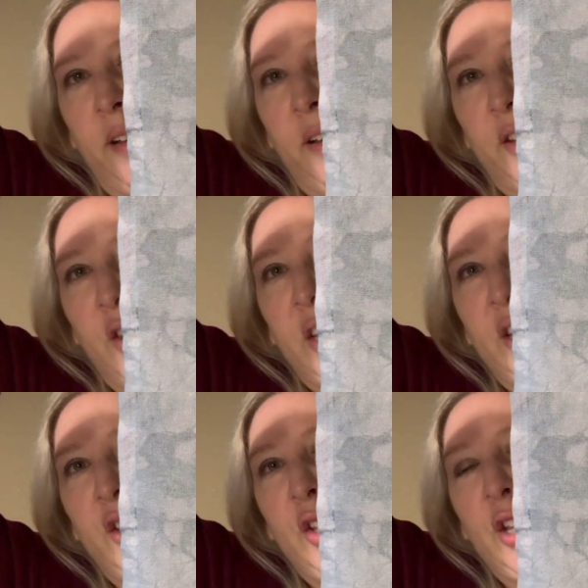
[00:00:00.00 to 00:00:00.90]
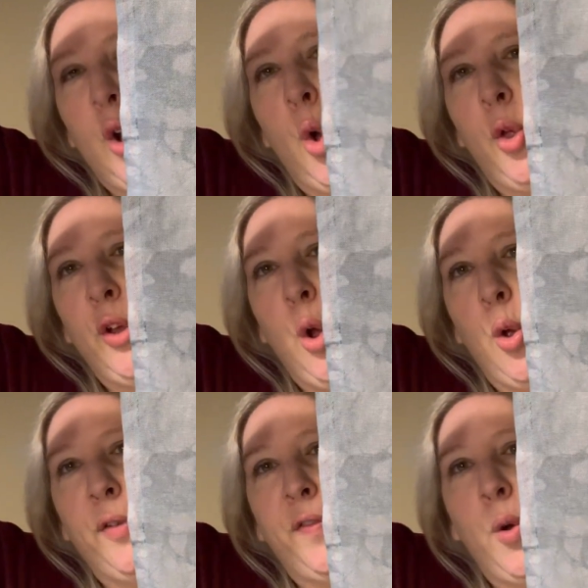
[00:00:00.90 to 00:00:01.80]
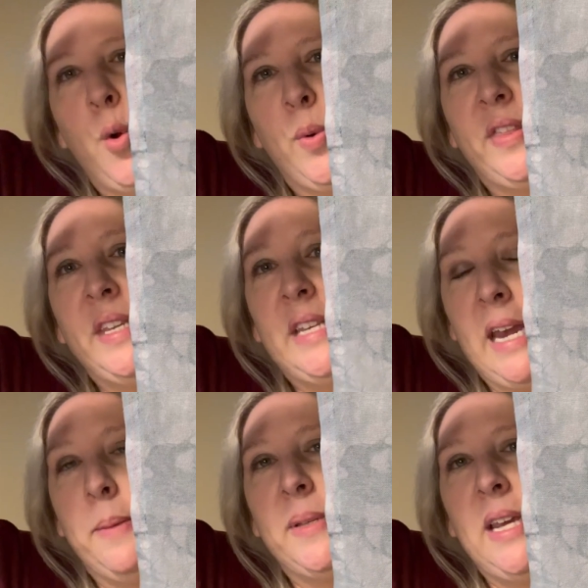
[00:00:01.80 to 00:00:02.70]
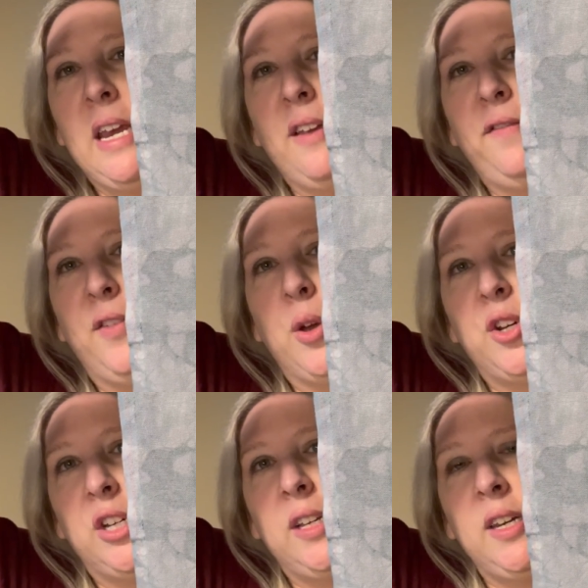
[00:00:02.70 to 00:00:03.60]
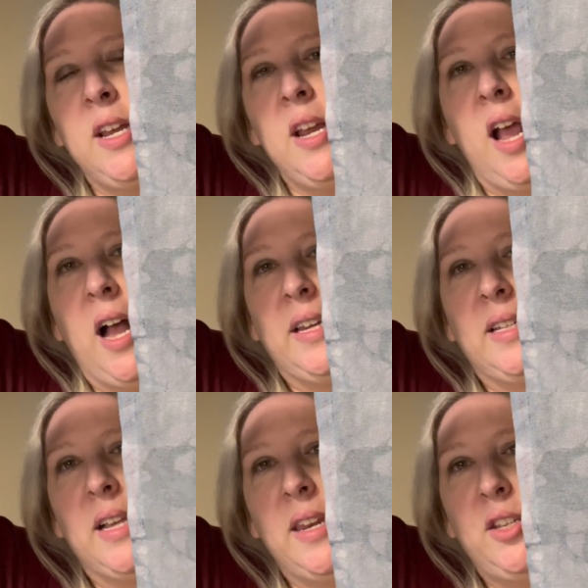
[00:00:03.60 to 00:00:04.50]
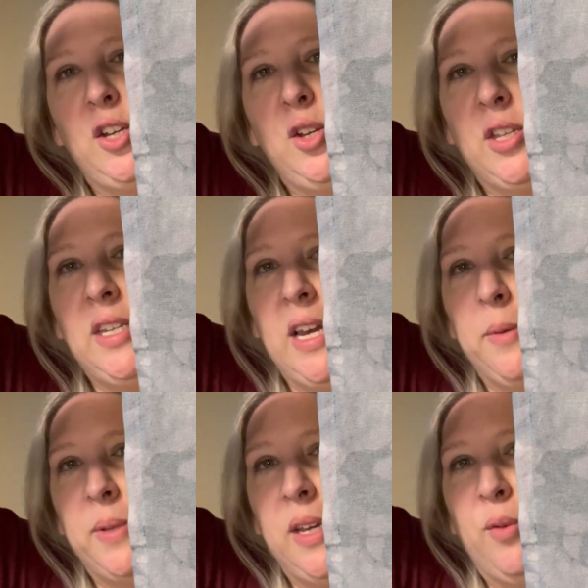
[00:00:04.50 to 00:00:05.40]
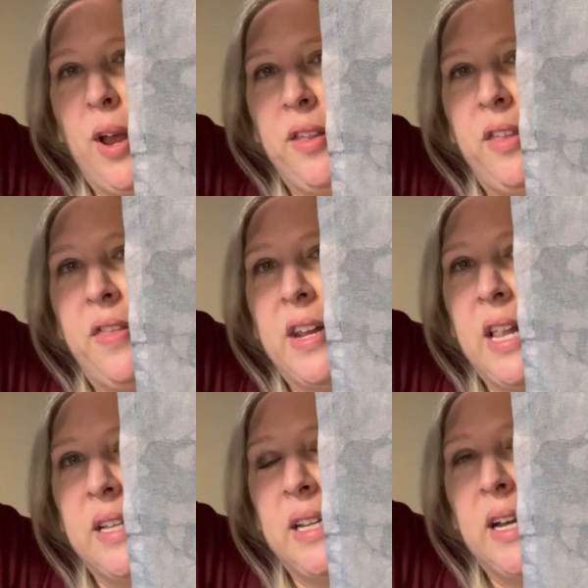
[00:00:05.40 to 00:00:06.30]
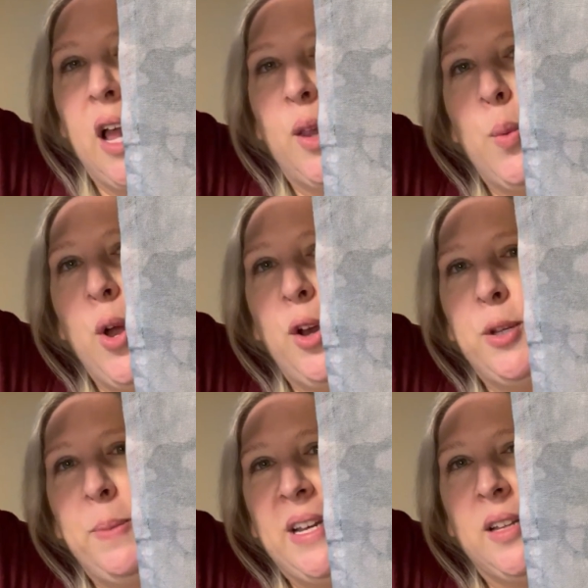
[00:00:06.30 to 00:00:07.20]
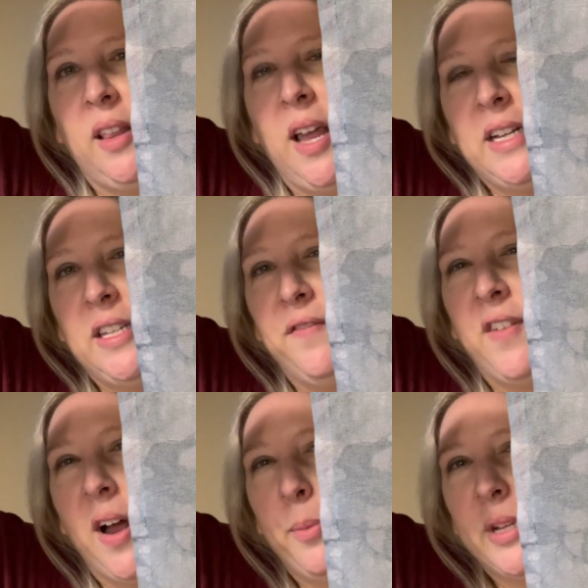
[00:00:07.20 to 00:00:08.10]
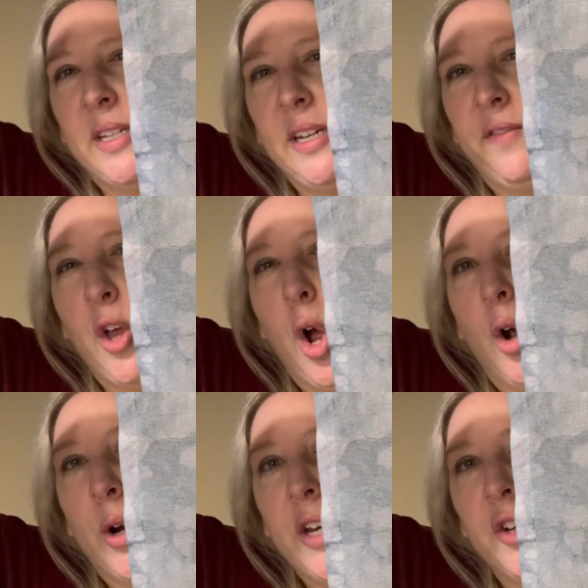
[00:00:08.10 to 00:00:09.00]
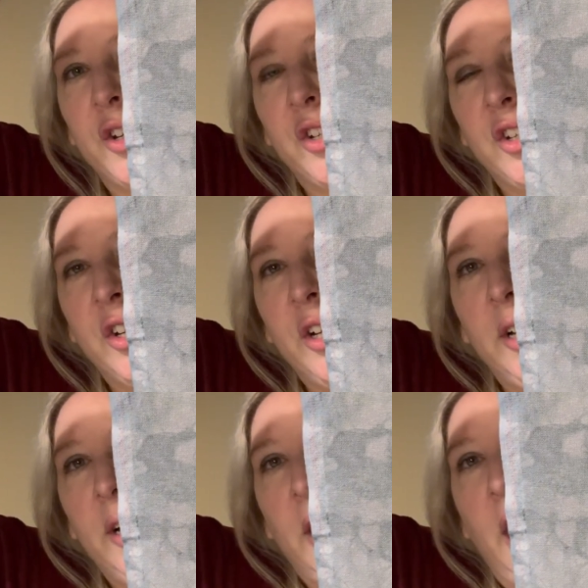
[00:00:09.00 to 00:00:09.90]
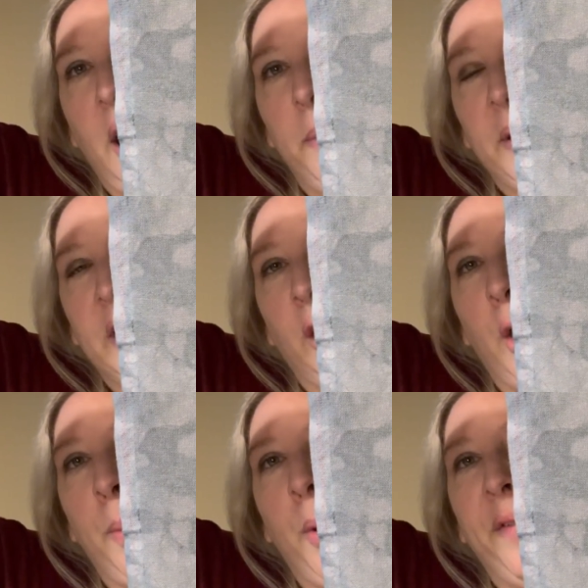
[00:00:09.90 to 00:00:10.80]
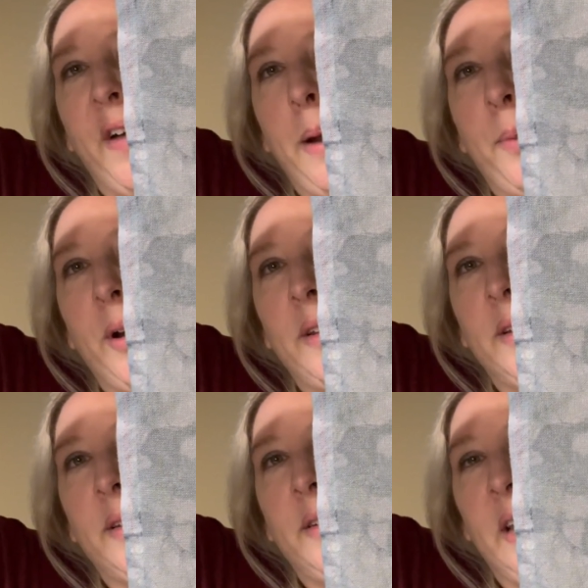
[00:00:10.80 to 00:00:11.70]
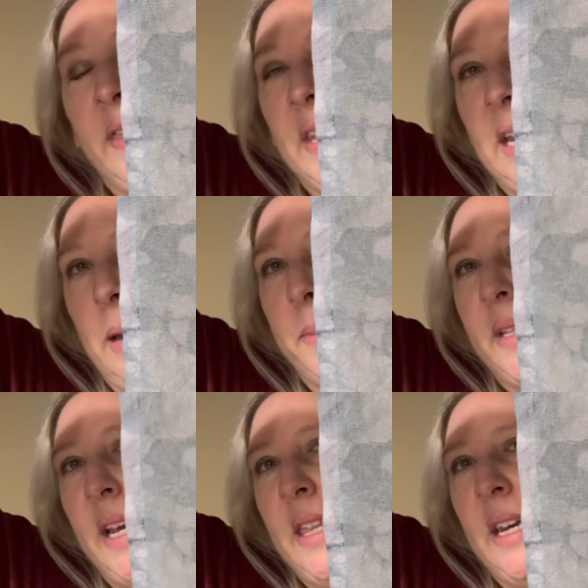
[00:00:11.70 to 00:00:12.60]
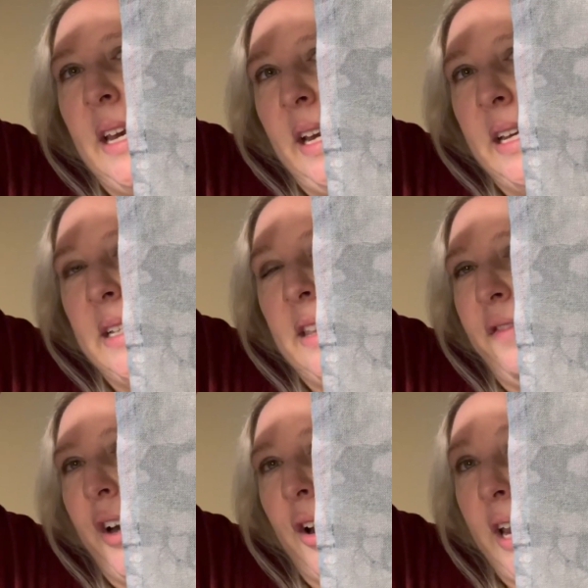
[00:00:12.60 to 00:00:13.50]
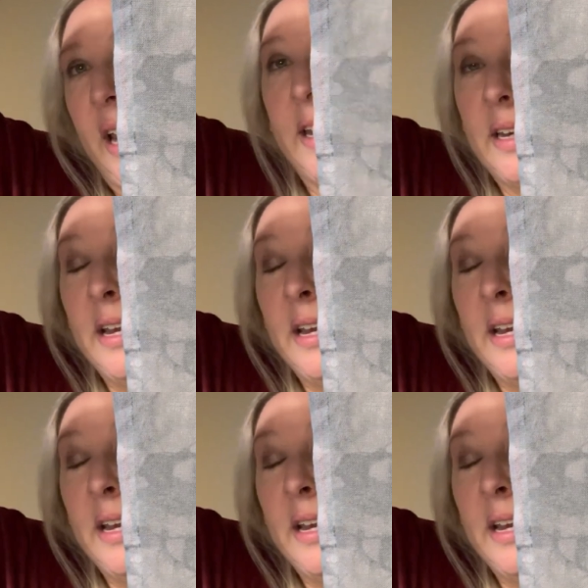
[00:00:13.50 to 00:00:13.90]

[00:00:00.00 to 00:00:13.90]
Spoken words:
So this is using all the called for with the DMC conversion. I decided to use the DMC rather than the classic Colorworks because I liked the vibrancy of the orange. It's a lot more vibrant in the DMC than it is in the variegated,